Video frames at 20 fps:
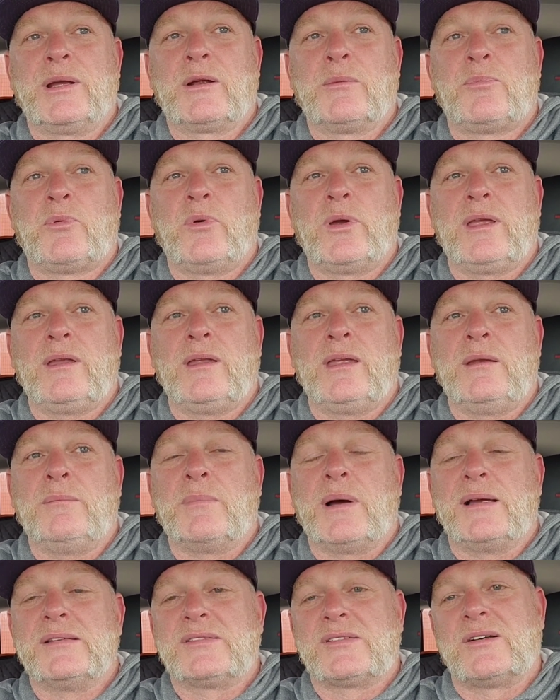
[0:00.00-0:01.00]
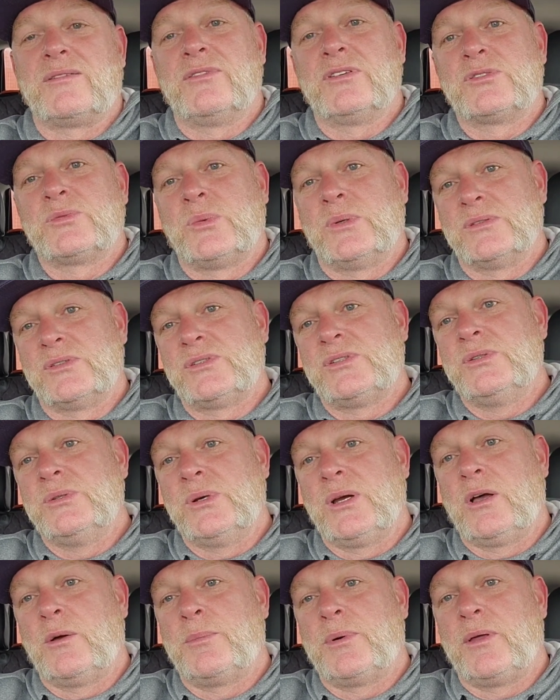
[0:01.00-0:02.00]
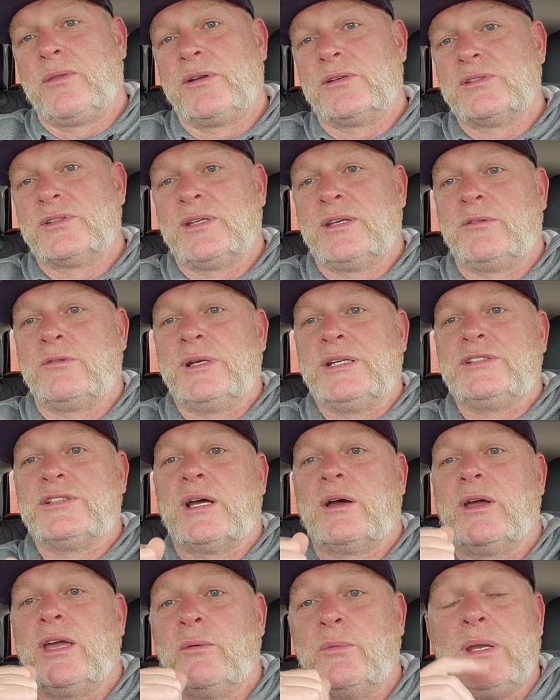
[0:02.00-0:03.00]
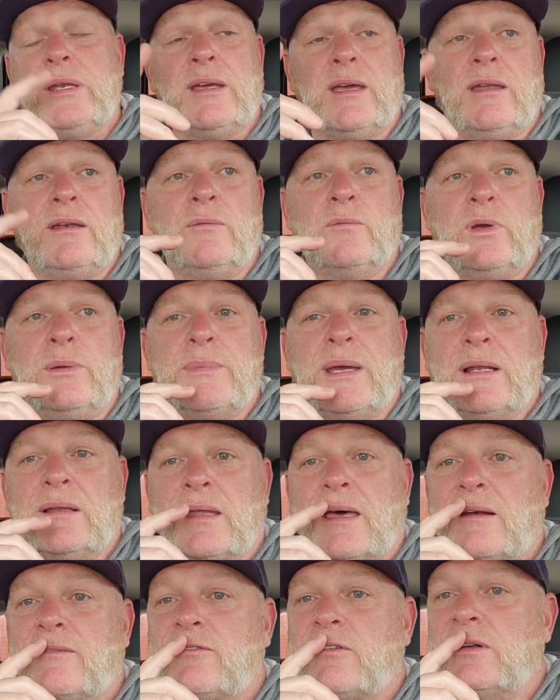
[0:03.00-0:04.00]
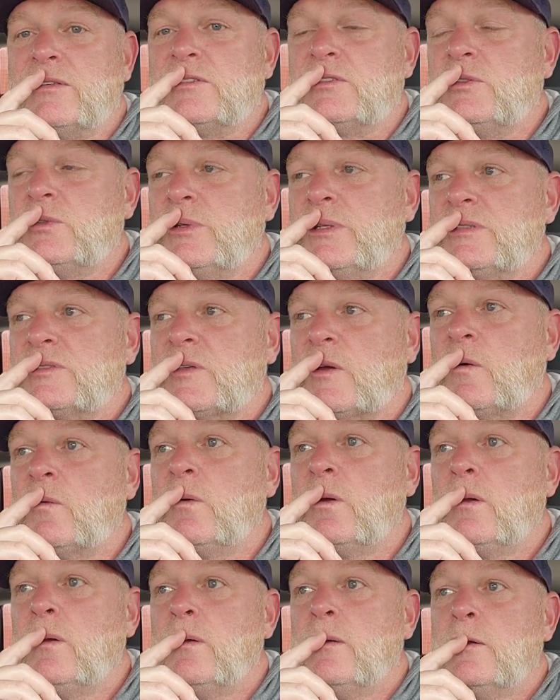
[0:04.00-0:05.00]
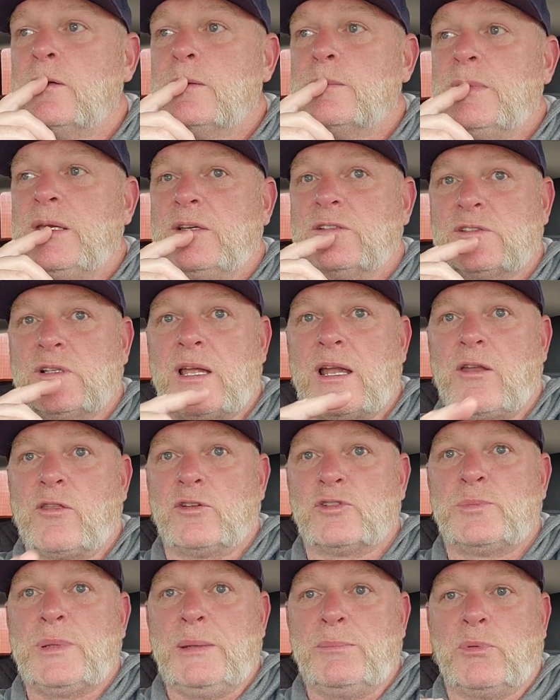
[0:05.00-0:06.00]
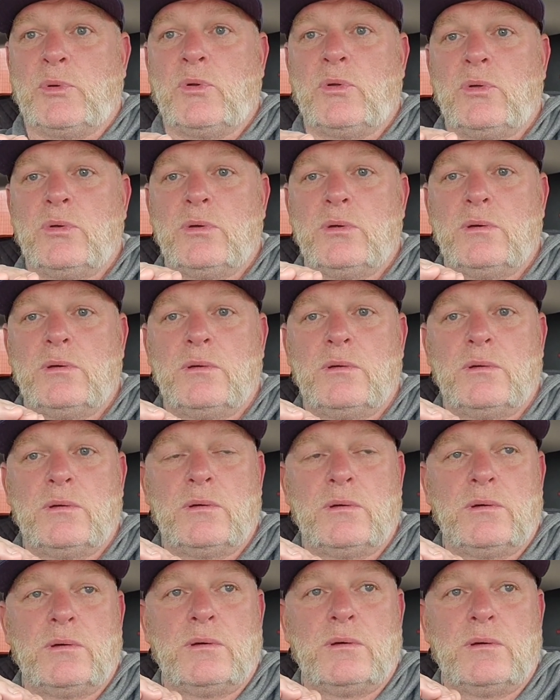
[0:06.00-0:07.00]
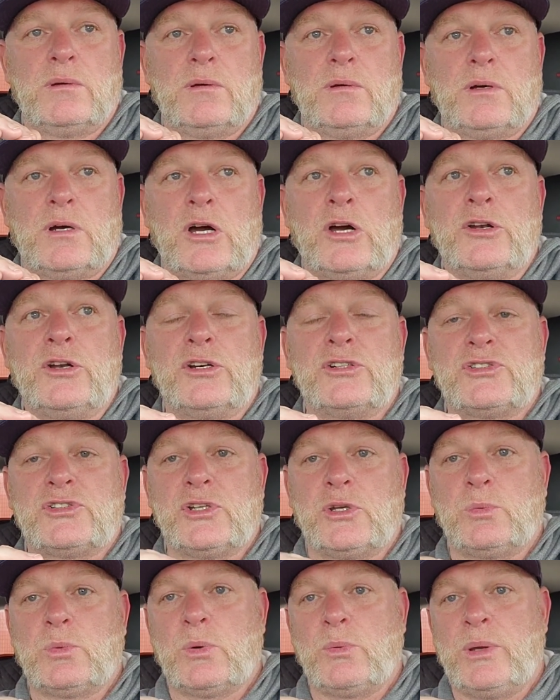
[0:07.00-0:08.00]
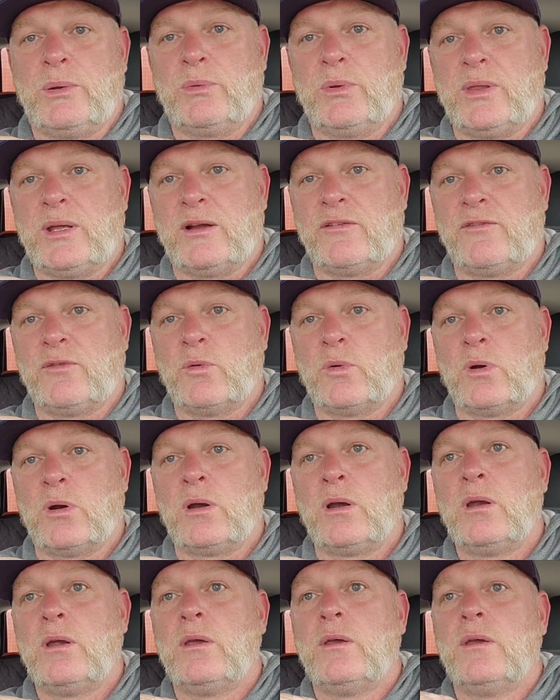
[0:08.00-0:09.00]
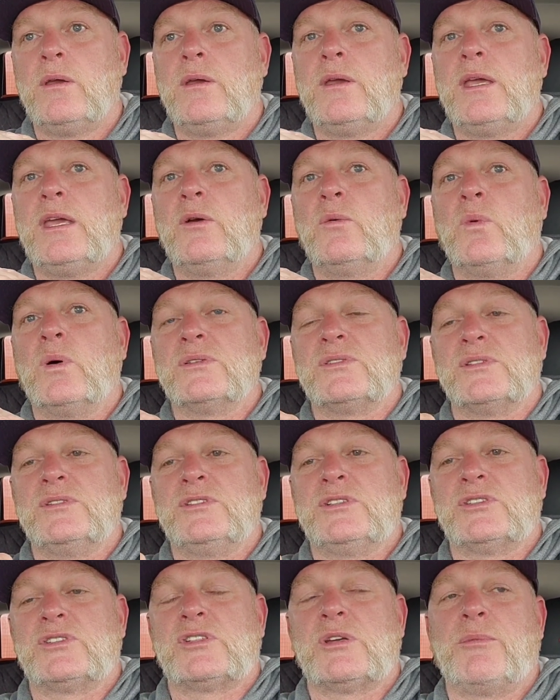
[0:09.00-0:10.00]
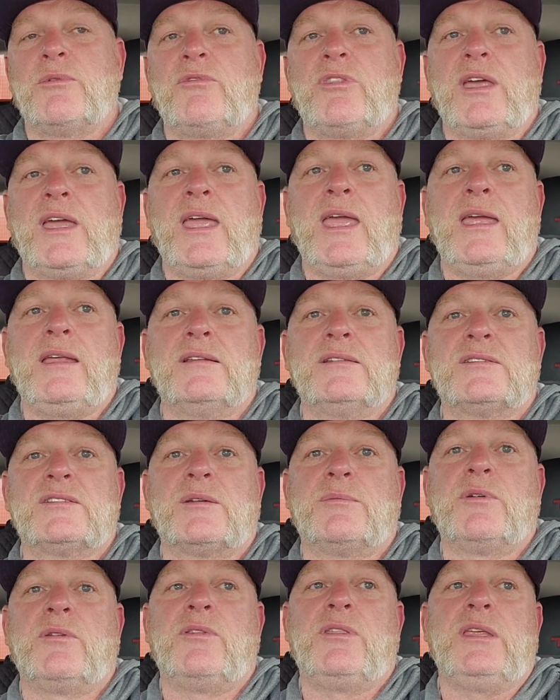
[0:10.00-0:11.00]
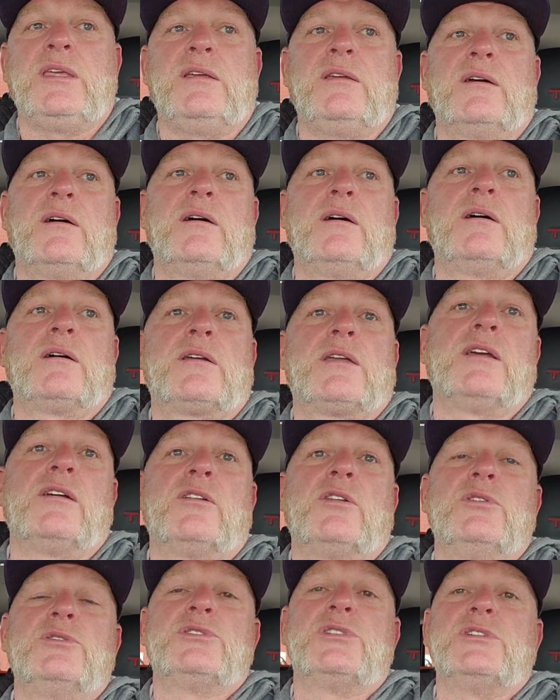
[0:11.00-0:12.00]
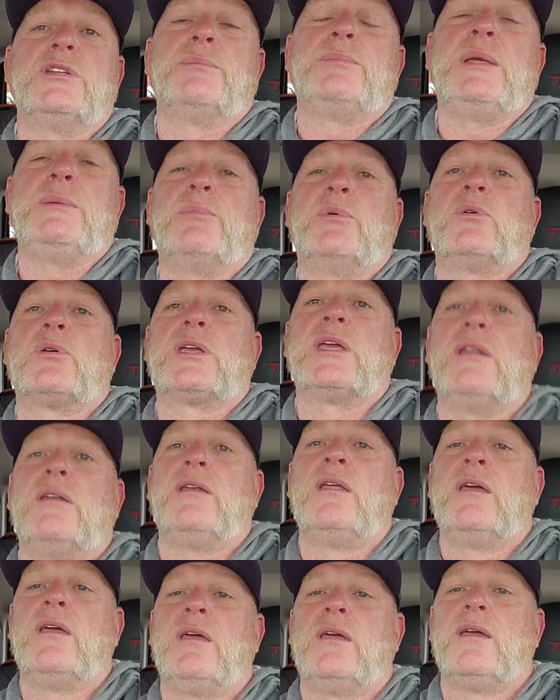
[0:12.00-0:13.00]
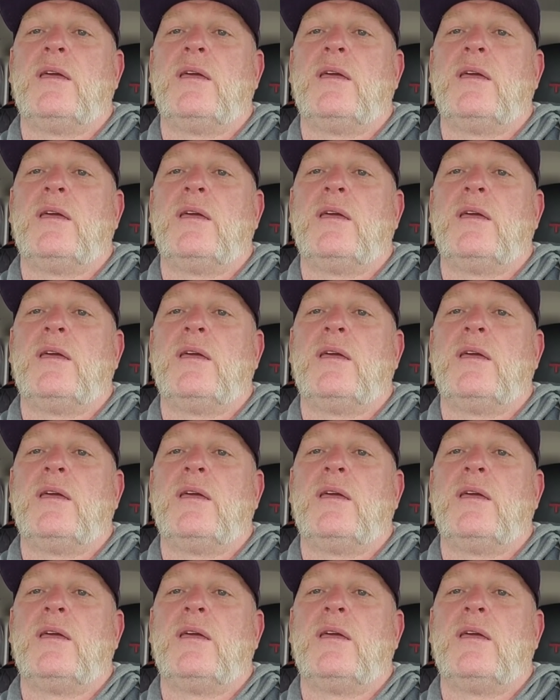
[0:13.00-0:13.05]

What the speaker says: bigger point in my service was to help others and reach out. And we did, and we made a lot of friends doing so, because a lot of those people understood what we were there for. It wasn't just some of the hate and some of the conclusion that people can